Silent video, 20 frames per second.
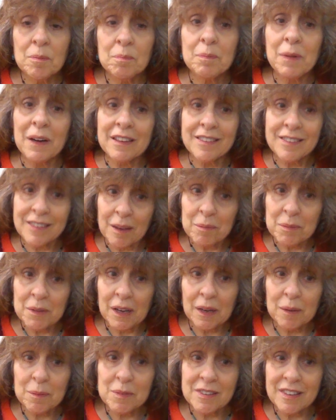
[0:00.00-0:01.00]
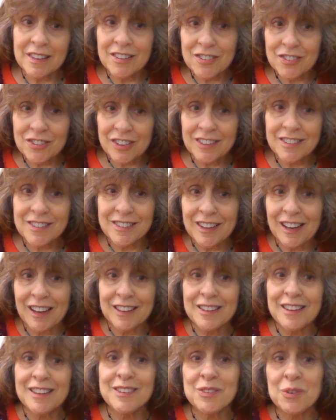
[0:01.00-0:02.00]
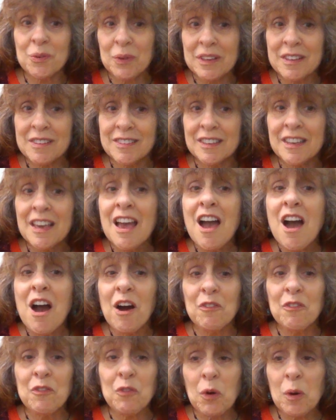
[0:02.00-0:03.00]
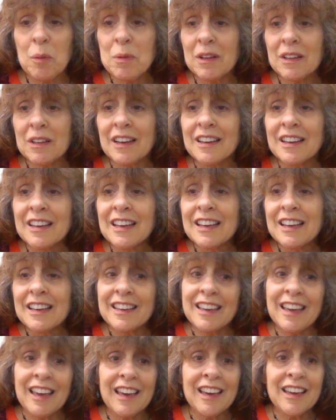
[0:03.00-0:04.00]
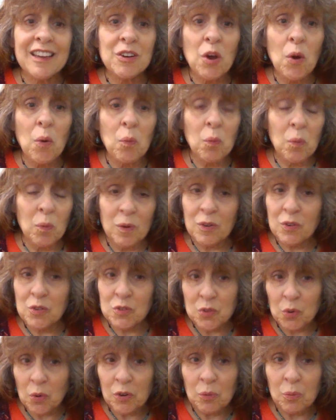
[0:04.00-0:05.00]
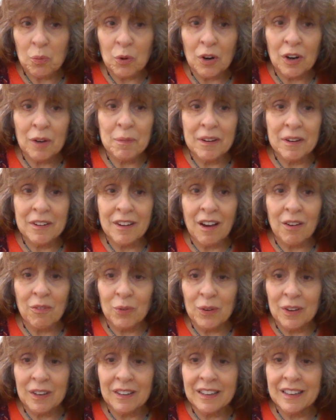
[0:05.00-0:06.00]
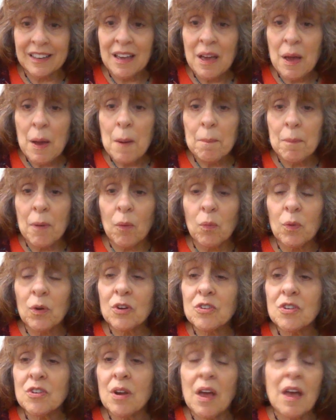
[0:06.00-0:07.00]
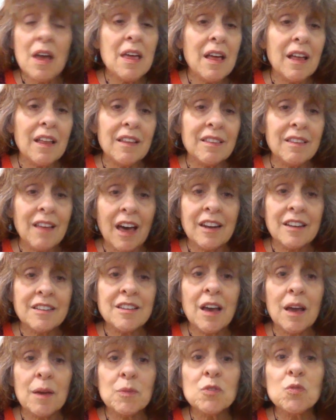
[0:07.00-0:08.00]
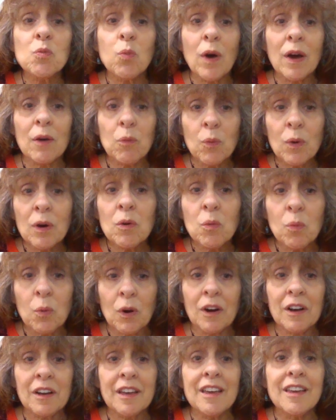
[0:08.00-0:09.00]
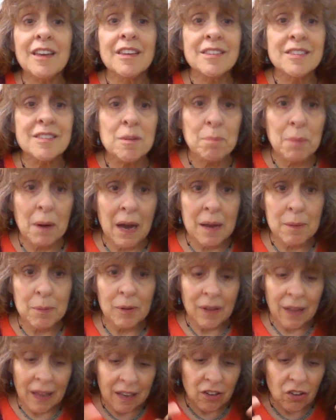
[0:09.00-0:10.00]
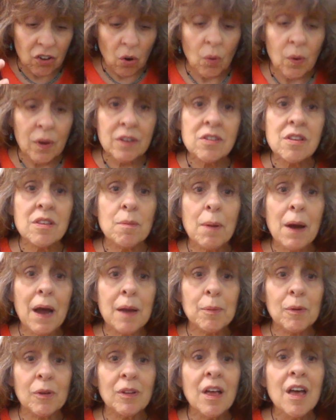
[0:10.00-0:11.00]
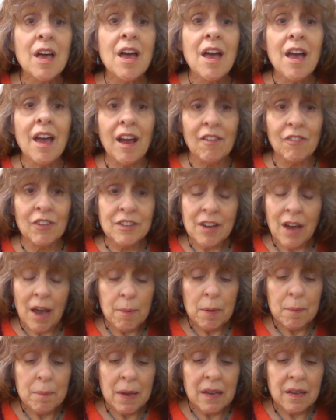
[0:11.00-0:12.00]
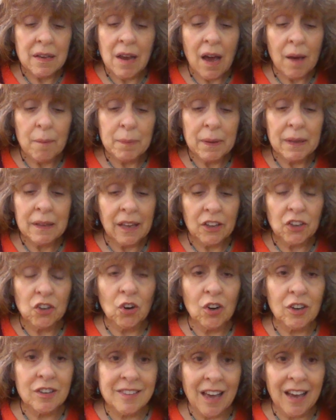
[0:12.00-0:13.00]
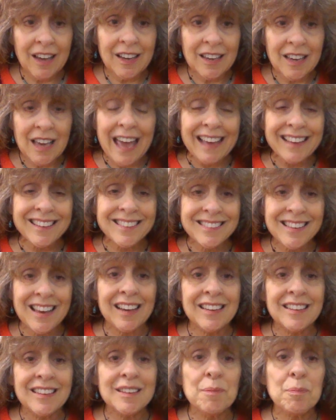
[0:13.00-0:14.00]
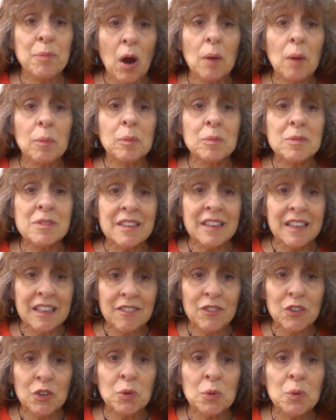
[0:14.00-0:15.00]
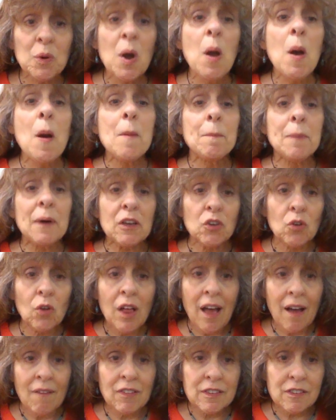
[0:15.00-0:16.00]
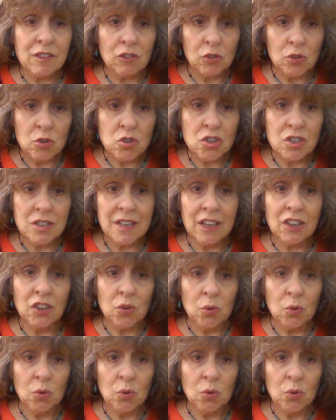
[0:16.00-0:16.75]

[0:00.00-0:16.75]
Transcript: But sometimes it's just not so easy. A formula can sort of work, but not really. But a lot of times what will work is the Bible, and going to the Bible every time. It may not be like your anxiety problems leave you, but you'll have a solution that